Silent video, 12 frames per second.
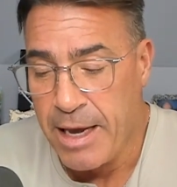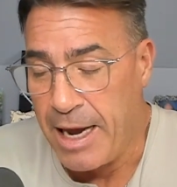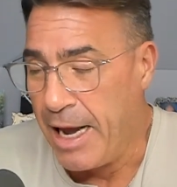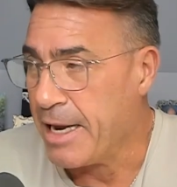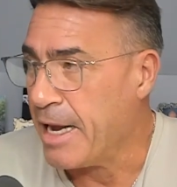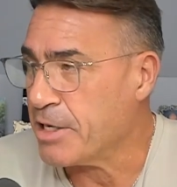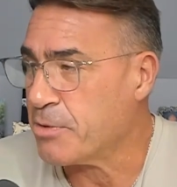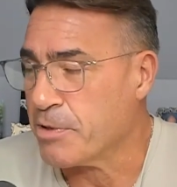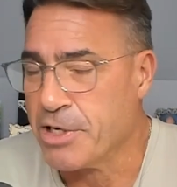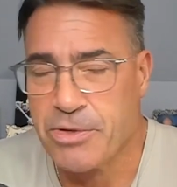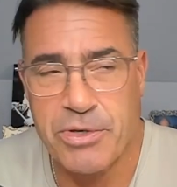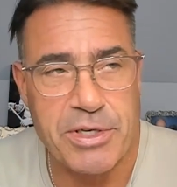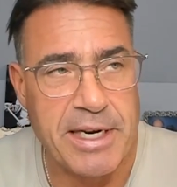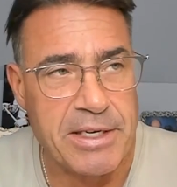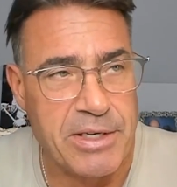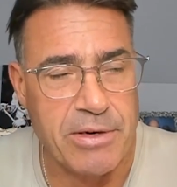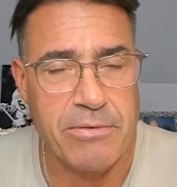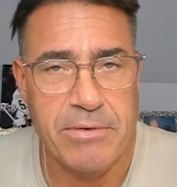And guess what's
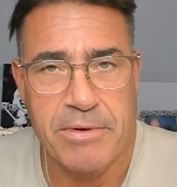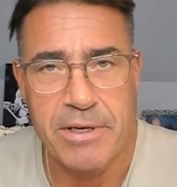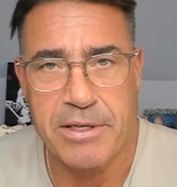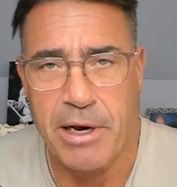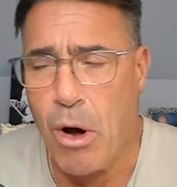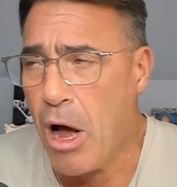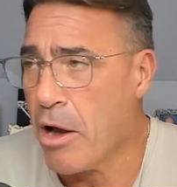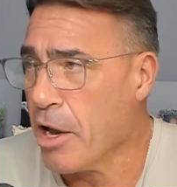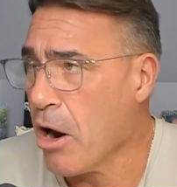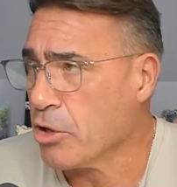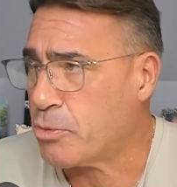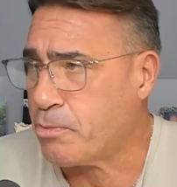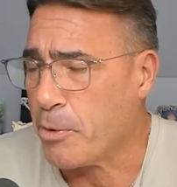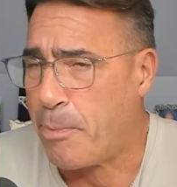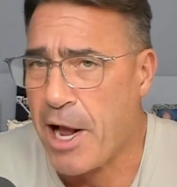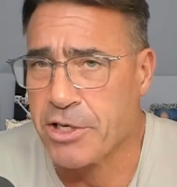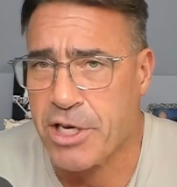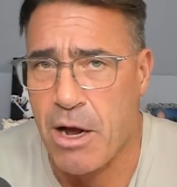interesting too? You say, well, it
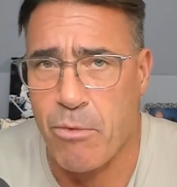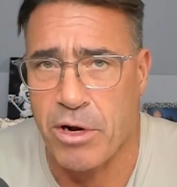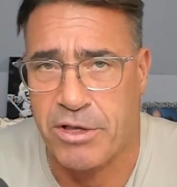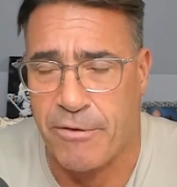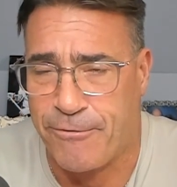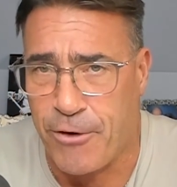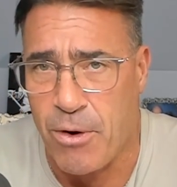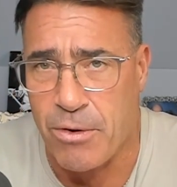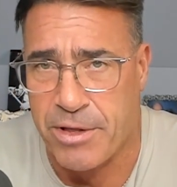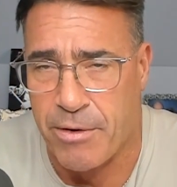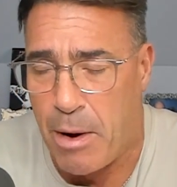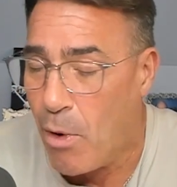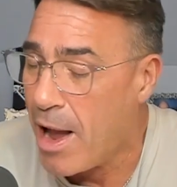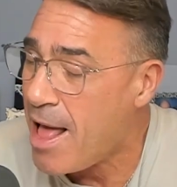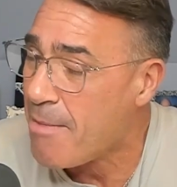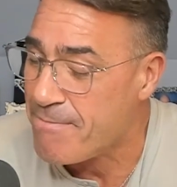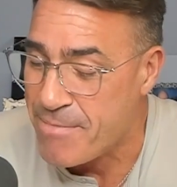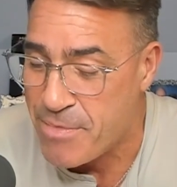depends on what the food they're... Well,